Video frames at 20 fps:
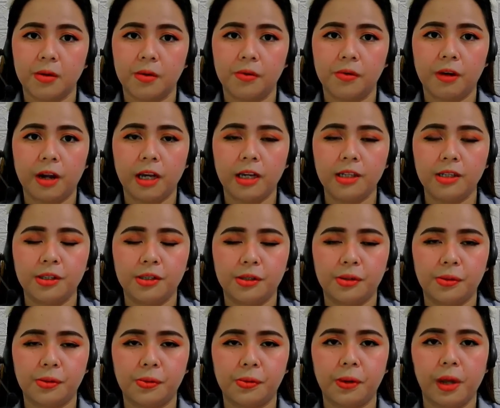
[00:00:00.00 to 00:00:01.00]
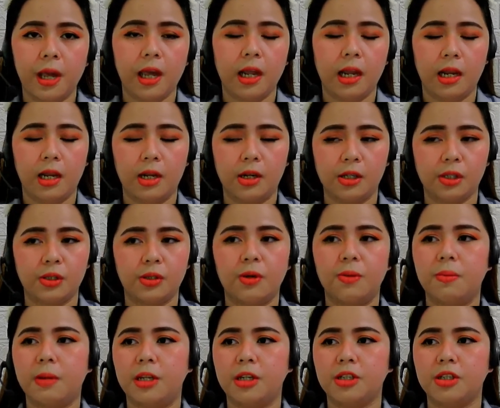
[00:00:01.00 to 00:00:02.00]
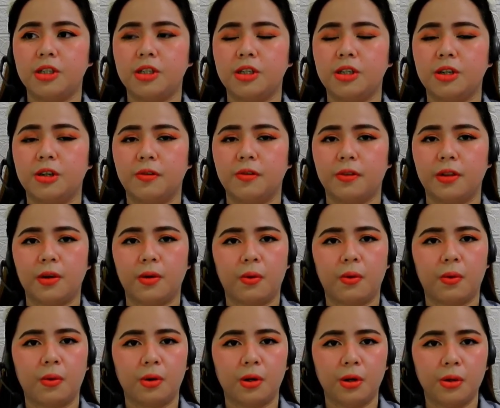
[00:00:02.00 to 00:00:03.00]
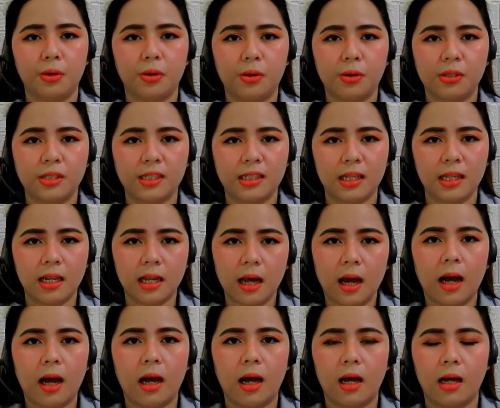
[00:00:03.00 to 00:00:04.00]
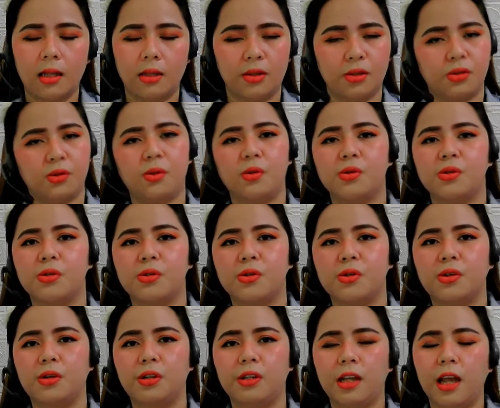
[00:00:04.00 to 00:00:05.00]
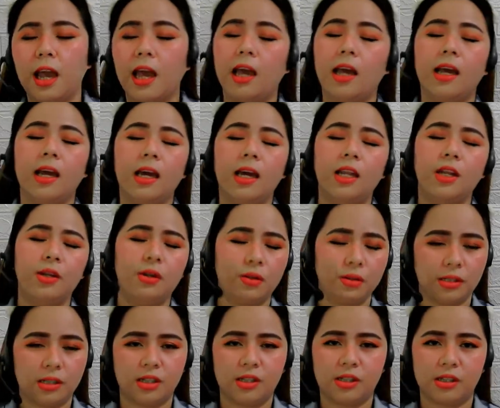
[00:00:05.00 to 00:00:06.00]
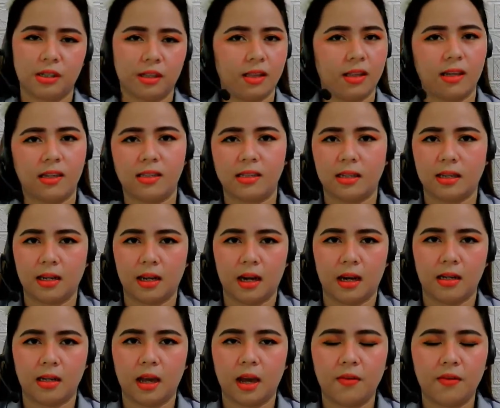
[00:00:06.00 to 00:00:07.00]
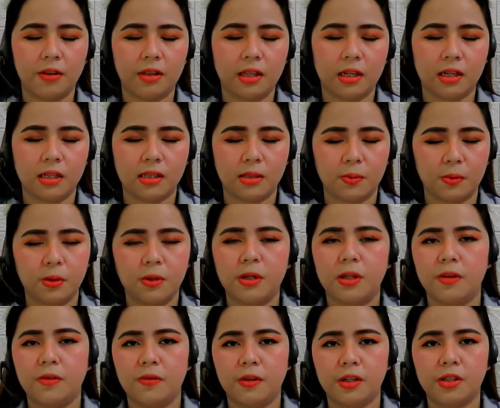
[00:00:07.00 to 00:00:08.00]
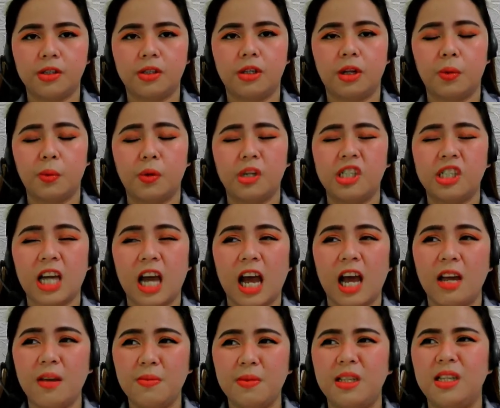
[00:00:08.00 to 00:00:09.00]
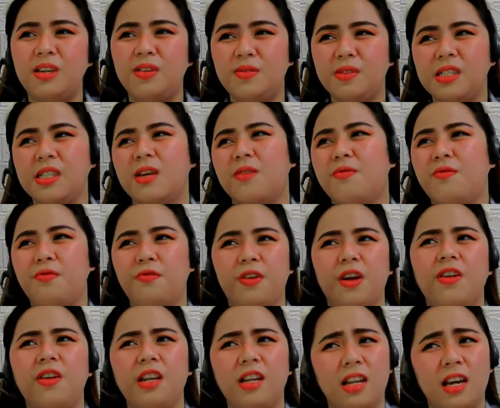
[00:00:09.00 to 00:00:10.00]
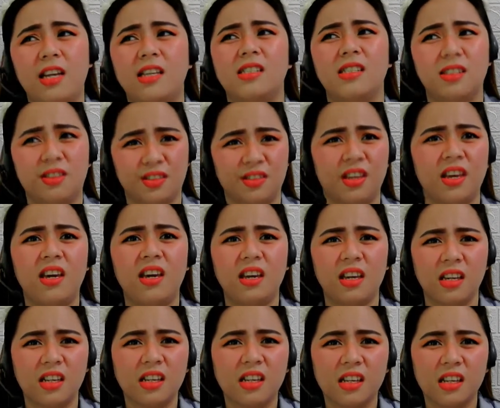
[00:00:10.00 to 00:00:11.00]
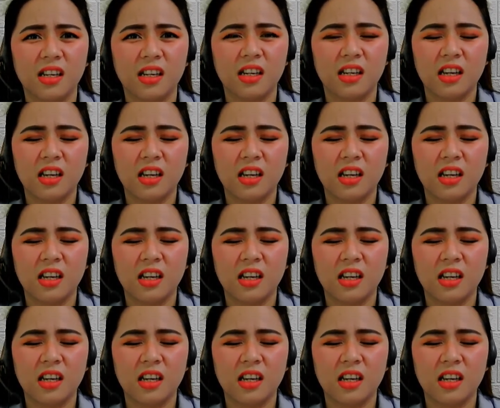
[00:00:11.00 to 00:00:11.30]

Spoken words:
right? So there's no mention of the Koryo, Silla, the Choson, no such things as that. Everything is purely fictional, which I believe is a very nice thing.